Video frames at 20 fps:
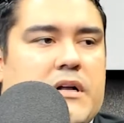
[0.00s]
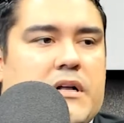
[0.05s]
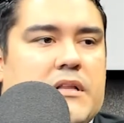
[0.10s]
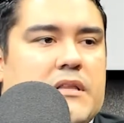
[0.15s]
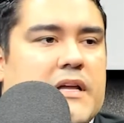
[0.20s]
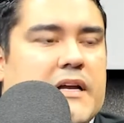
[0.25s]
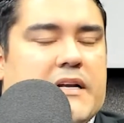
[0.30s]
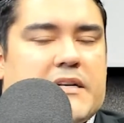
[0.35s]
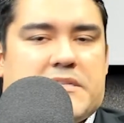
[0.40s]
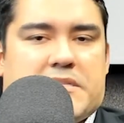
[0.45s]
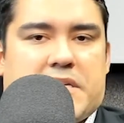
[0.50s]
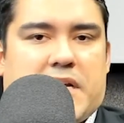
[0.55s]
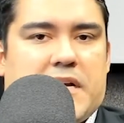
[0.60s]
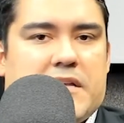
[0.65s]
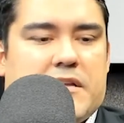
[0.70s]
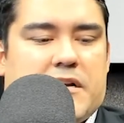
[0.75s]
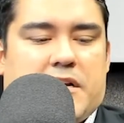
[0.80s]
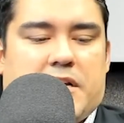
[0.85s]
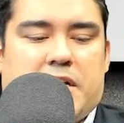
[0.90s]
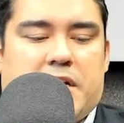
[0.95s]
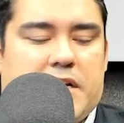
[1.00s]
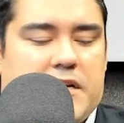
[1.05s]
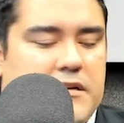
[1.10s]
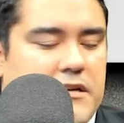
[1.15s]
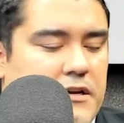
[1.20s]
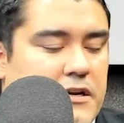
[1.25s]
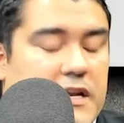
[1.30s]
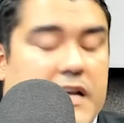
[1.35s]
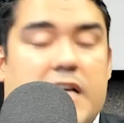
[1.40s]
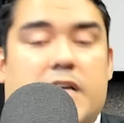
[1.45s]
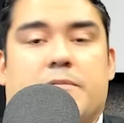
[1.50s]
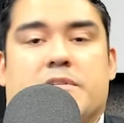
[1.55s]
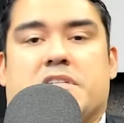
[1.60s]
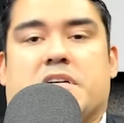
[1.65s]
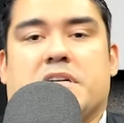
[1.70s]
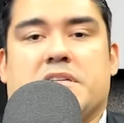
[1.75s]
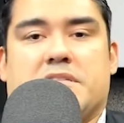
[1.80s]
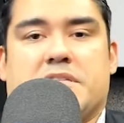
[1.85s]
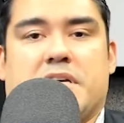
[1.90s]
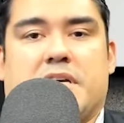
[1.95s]
They can say in there, you need unanimous
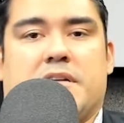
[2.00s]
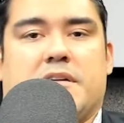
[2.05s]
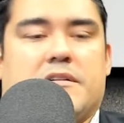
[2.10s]
consent,